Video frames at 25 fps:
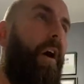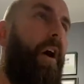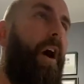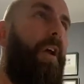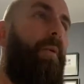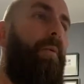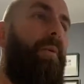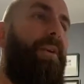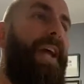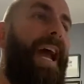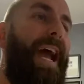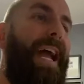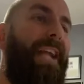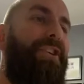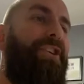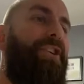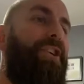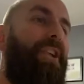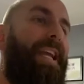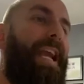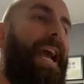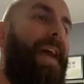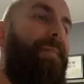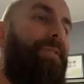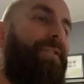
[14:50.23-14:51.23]
I would
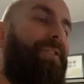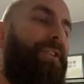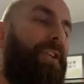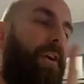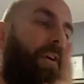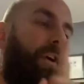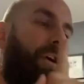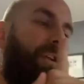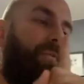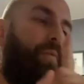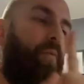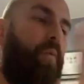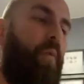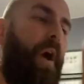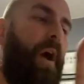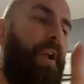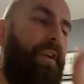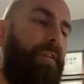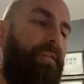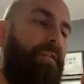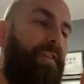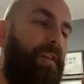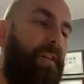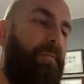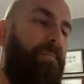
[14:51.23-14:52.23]
actually advertise
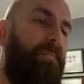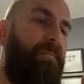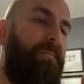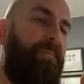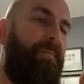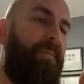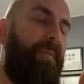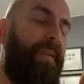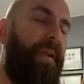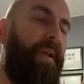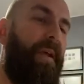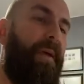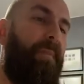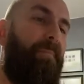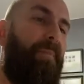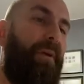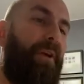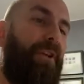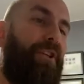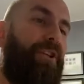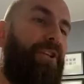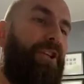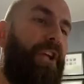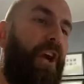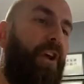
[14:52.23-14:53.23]
one of them,
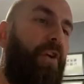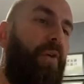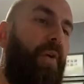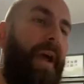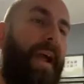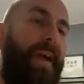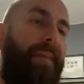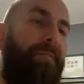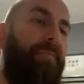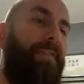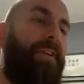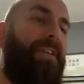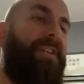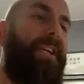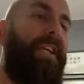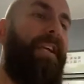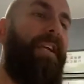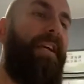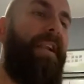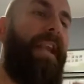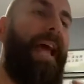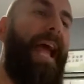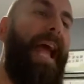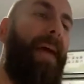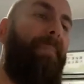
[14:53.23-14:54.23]
but show every
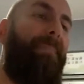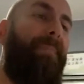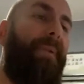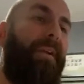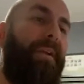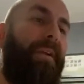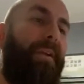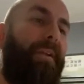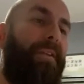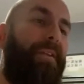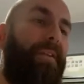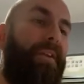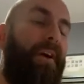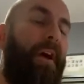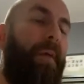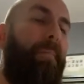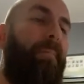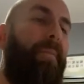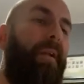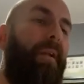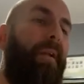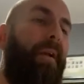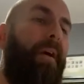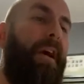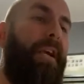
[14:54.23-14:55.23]
single applicant that
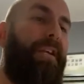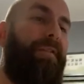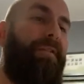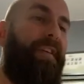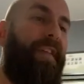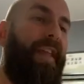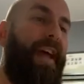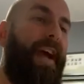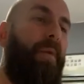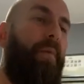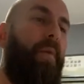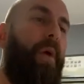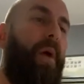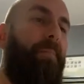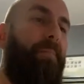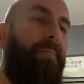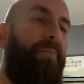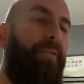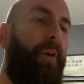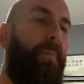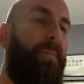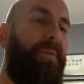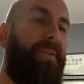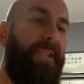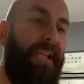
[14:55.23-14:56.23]
applies for that one
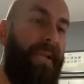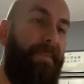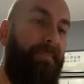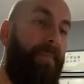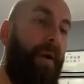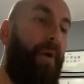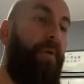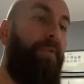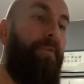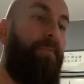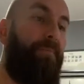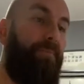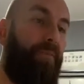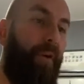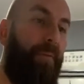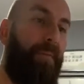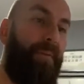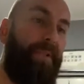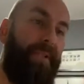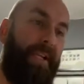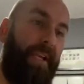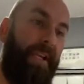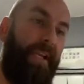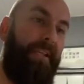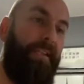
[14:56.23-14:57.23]
property both
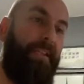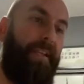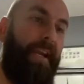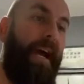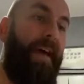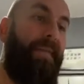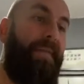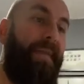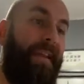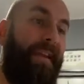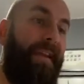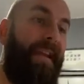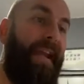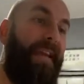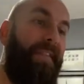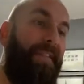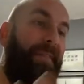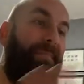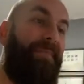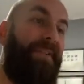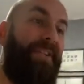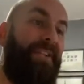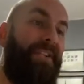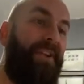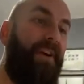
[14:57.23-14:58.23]
properties, and then let
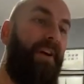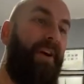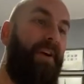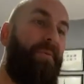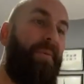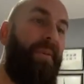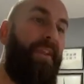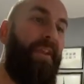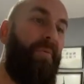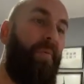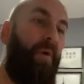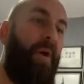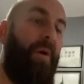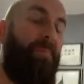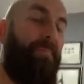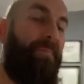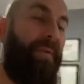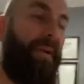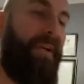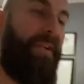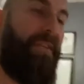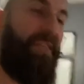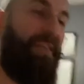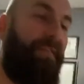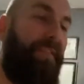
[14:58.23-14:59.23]
them decide what they want.
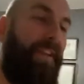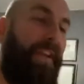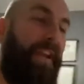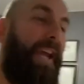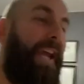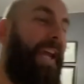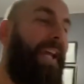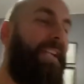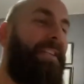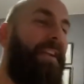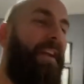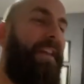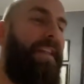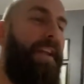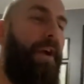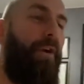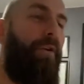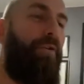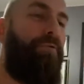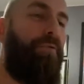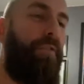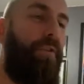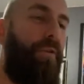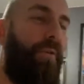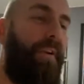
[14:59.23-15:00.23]
Because if you, it's like the
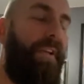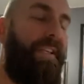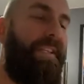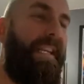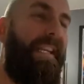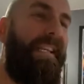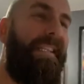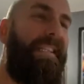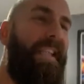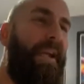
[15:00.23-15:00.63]
old rule, isn't it?